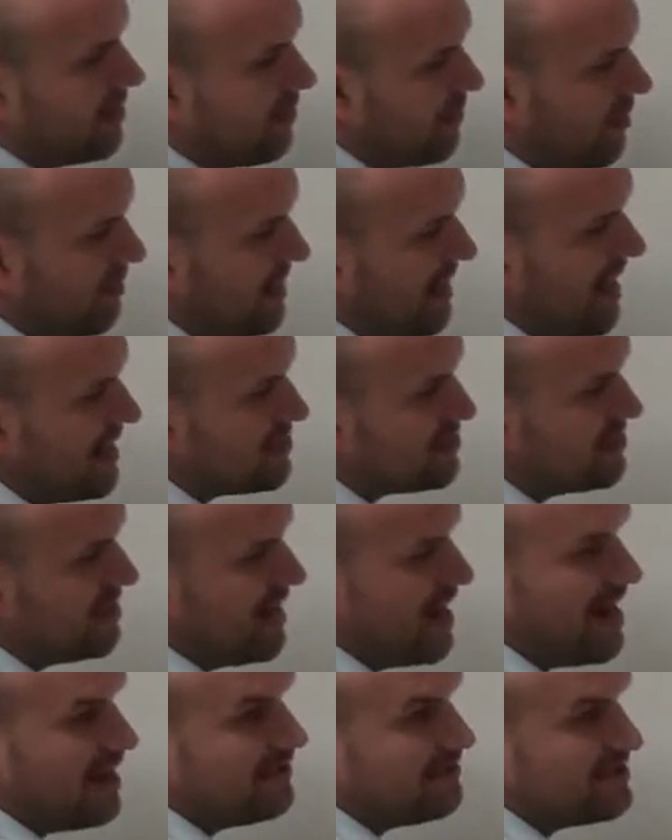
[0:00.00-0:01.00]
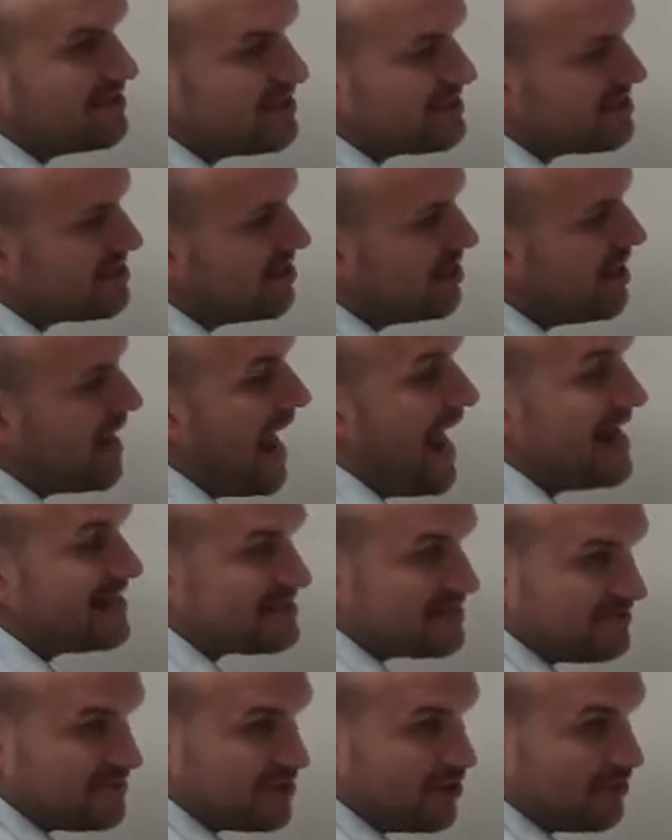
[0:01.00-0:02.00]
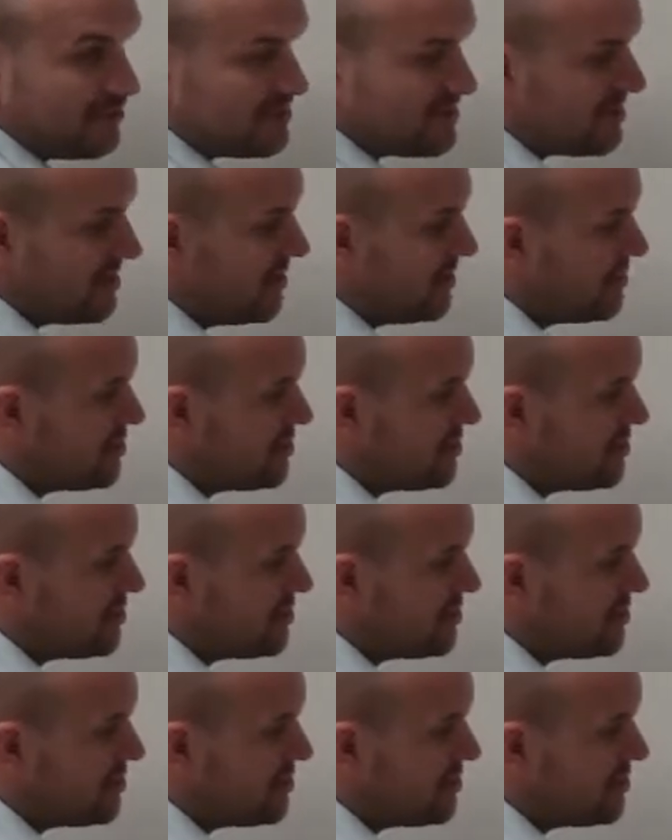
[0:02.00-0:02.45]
what we actually have is asymptotes.